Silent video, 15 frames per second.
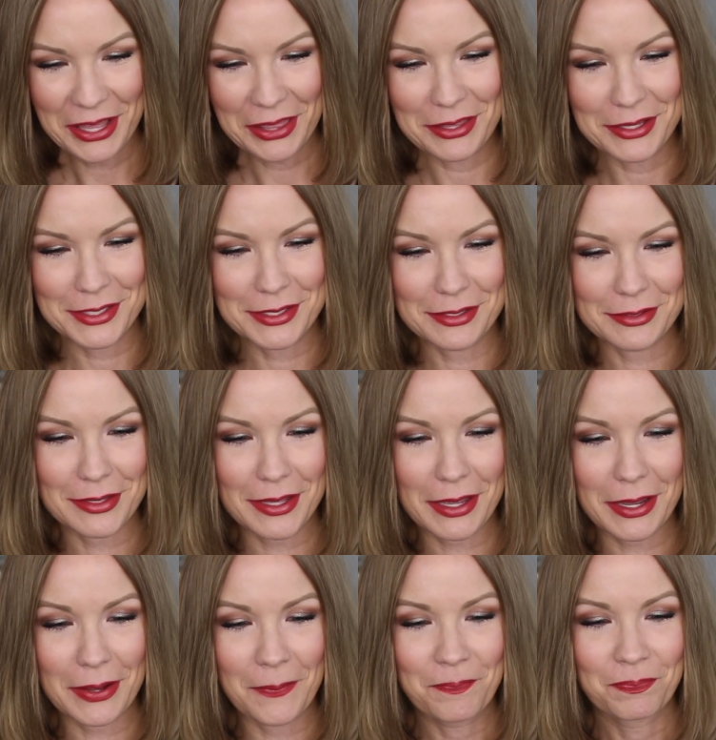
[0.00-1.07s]
This is
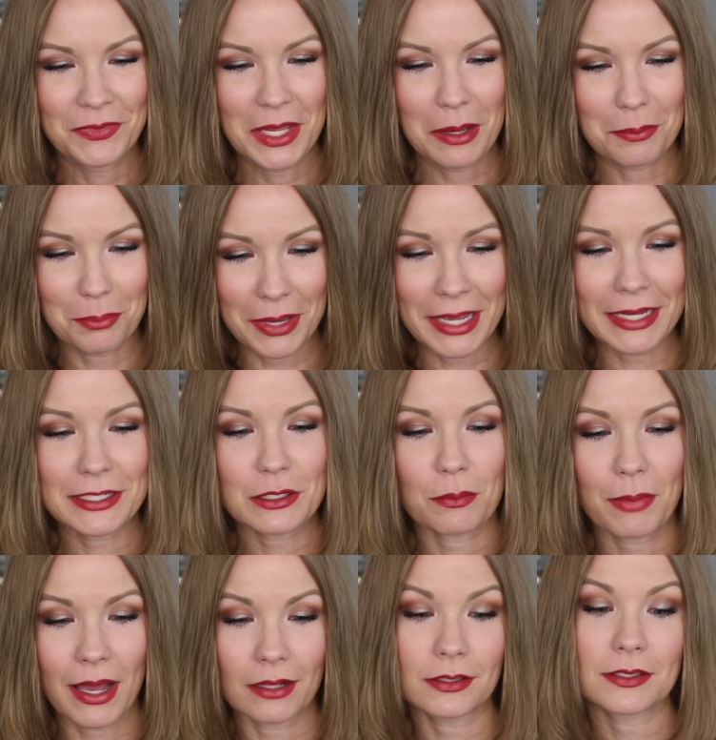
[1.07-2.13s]
the
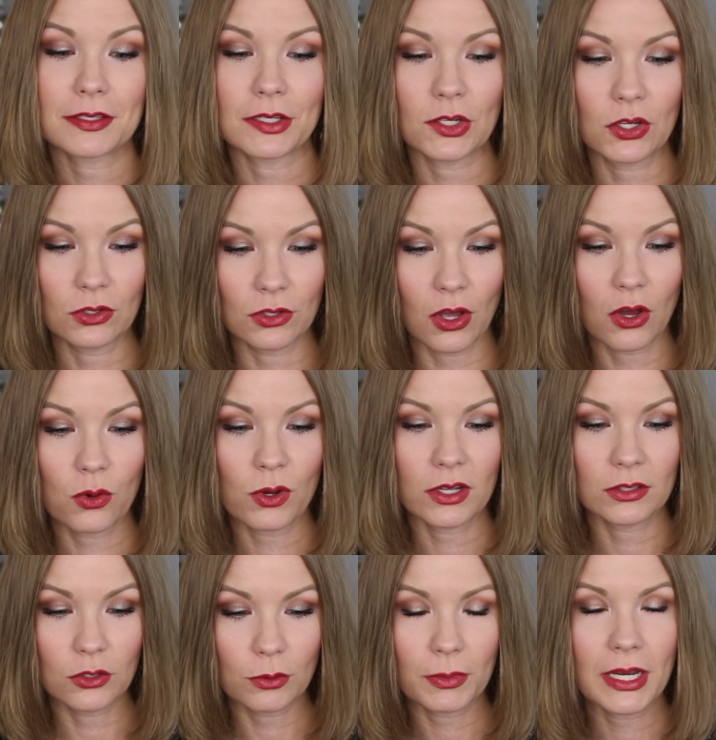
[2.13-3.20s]
Baked Balance and Glow
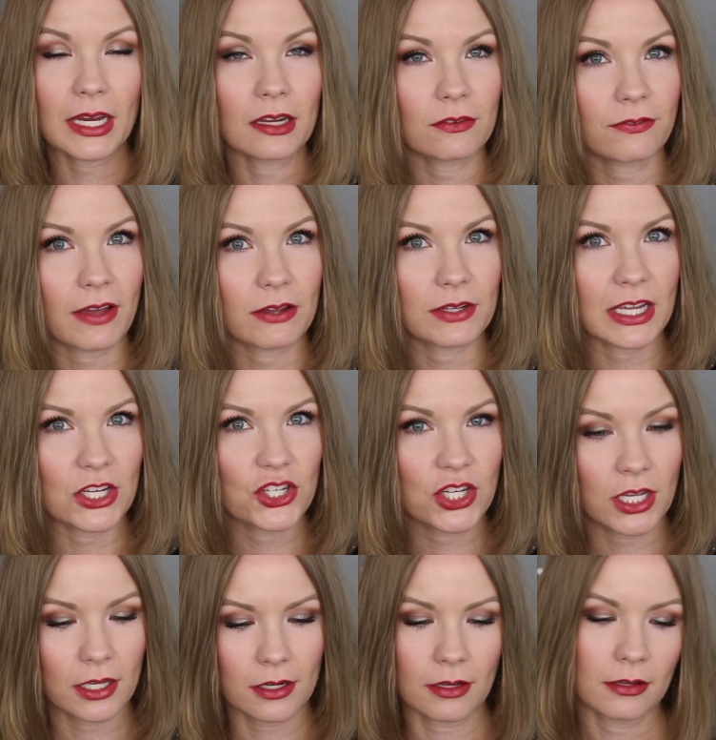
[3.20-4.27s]
Illuminating
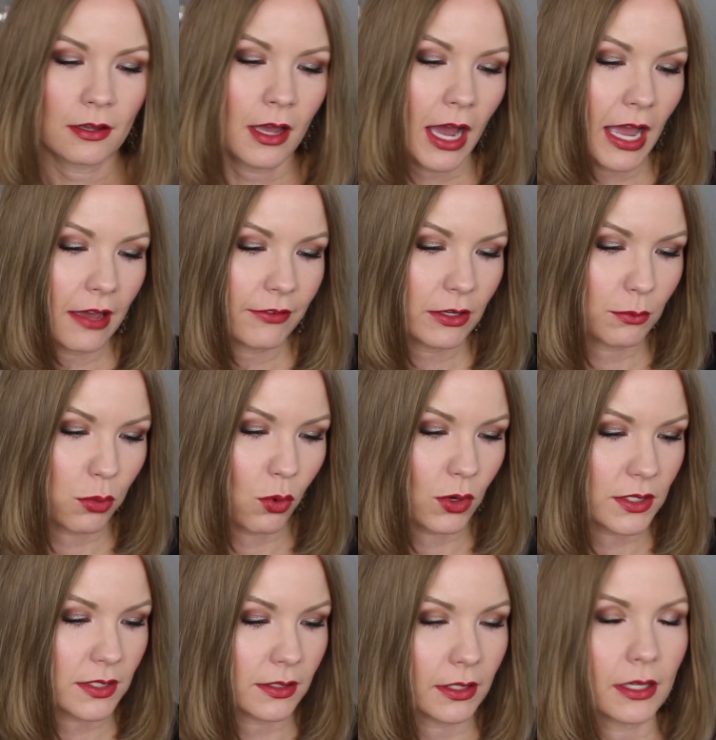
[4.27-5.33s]
Foundation. I have it in
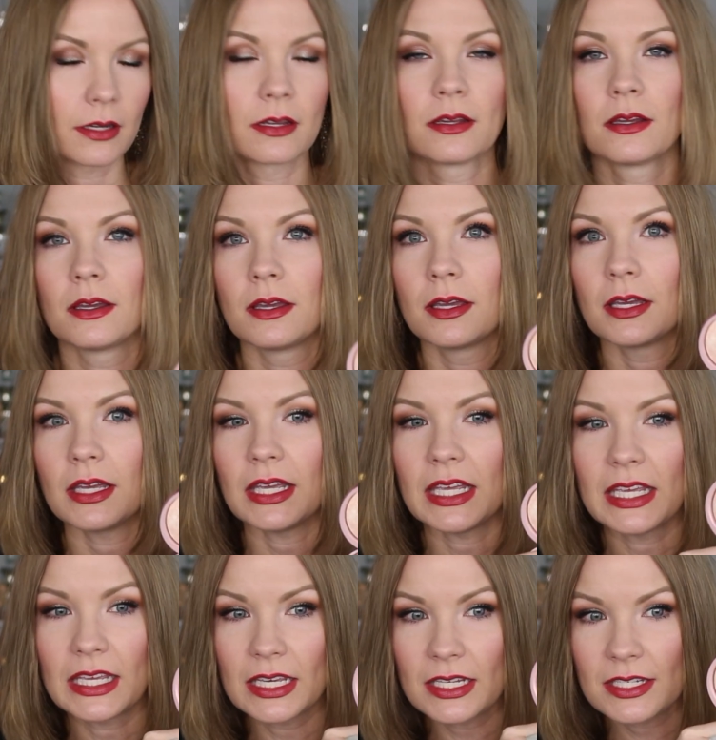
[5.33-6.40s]
porcelain.
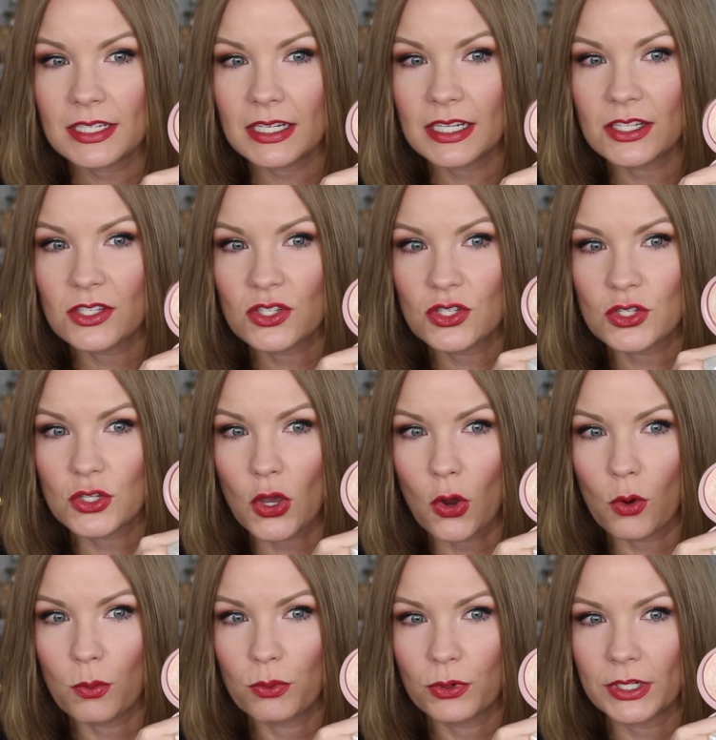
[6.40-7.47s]
It is
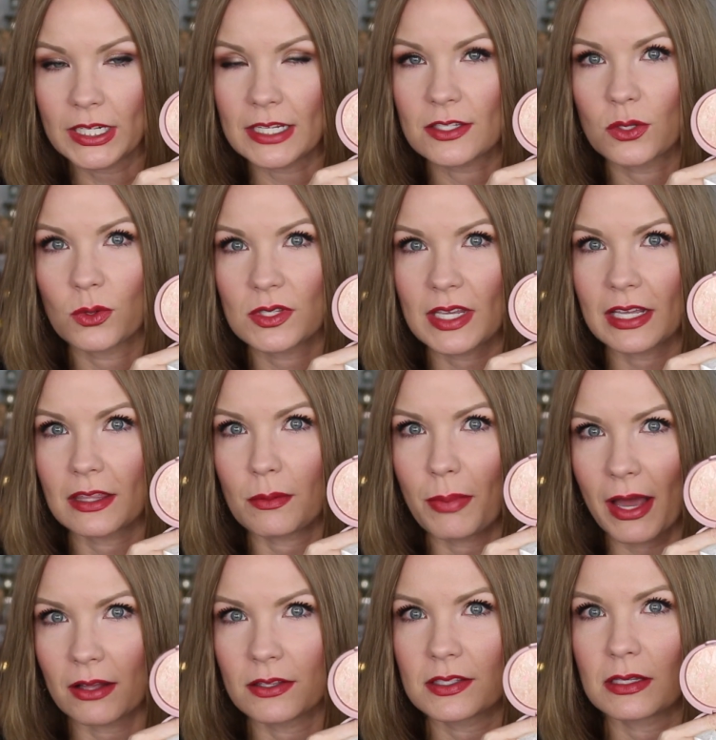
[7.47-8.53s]
so pretty. So it's like the
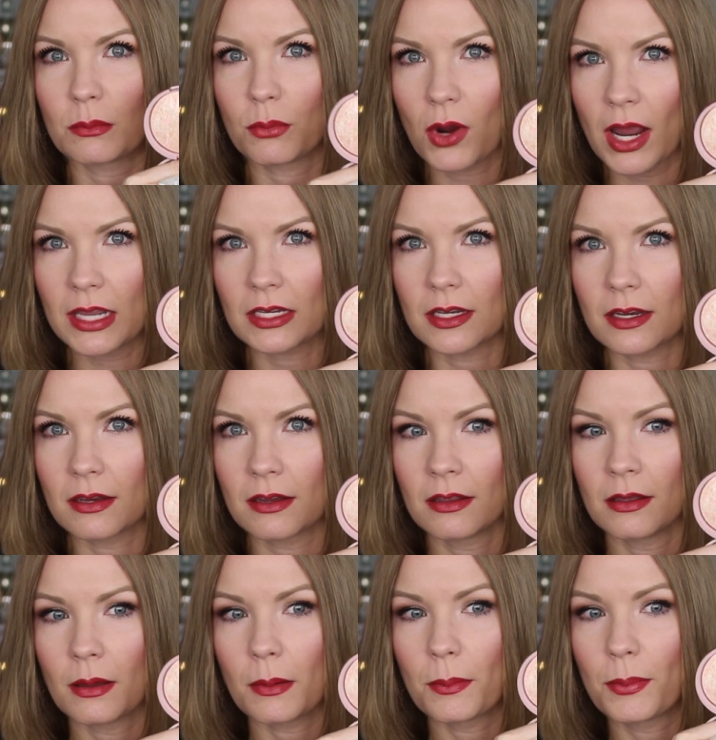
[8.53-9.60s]
Balance and Brighten,
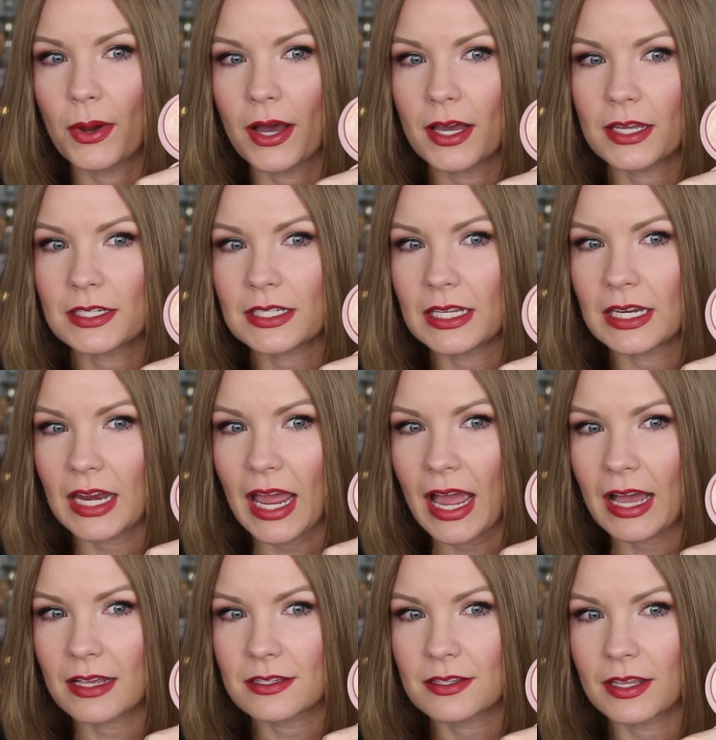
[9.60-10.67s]
but it
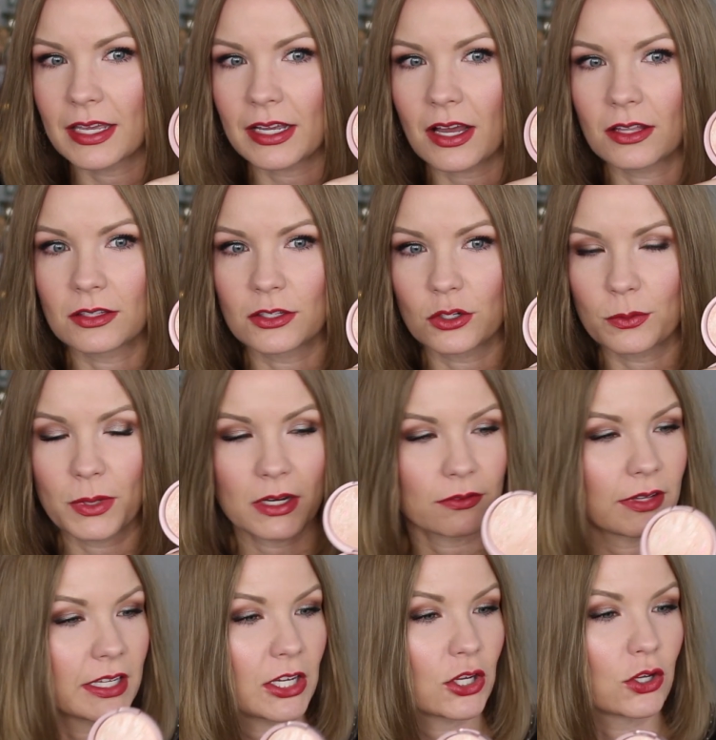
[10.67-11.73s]
has like a little bit
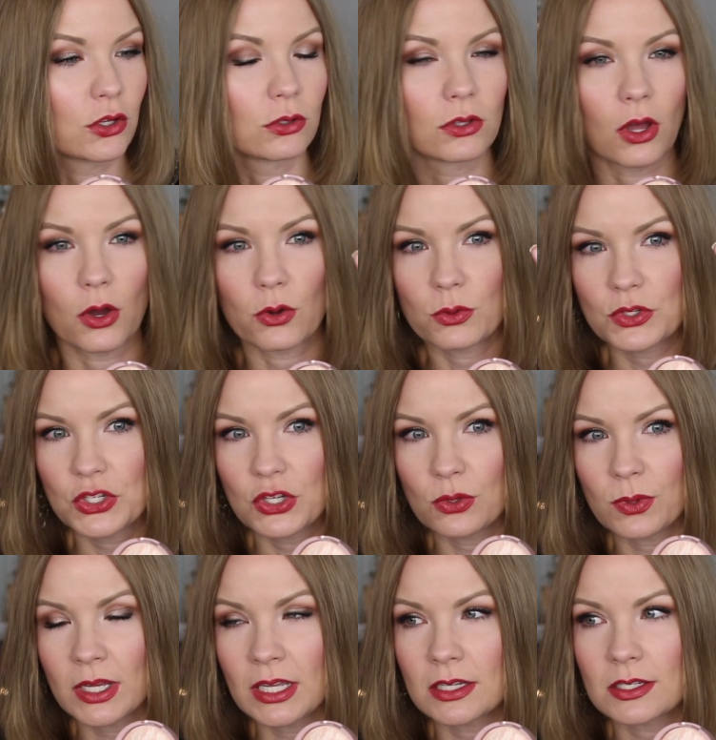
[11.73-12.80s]
of like a glow
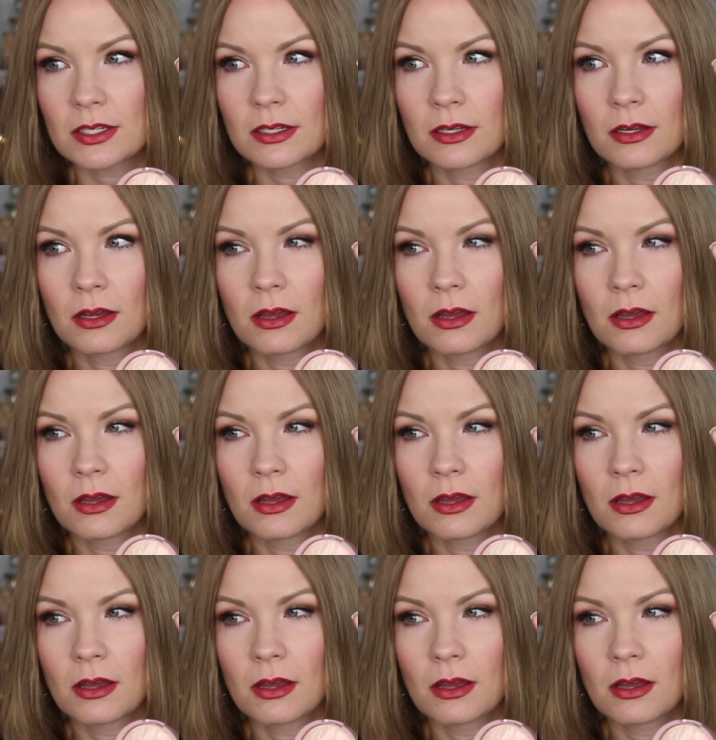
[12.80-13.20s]
to it.